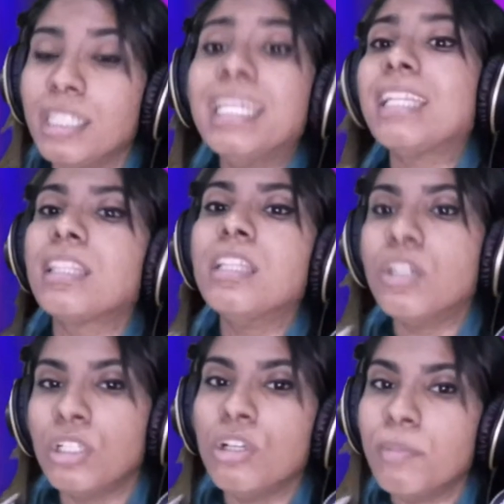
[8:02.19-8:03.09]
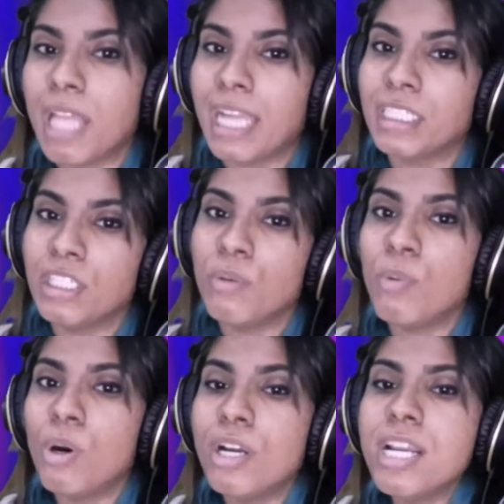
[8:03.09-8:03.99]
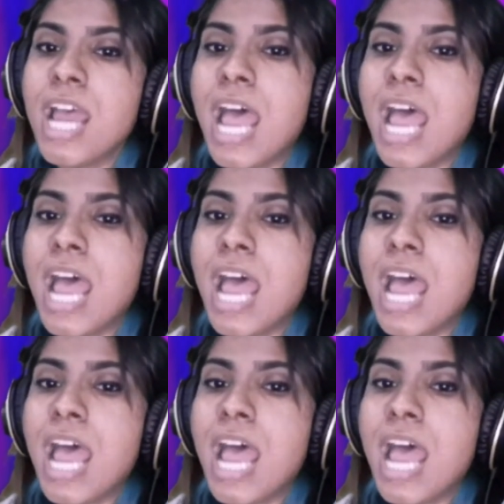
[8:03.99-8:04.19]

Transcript: get the Global Icon Award.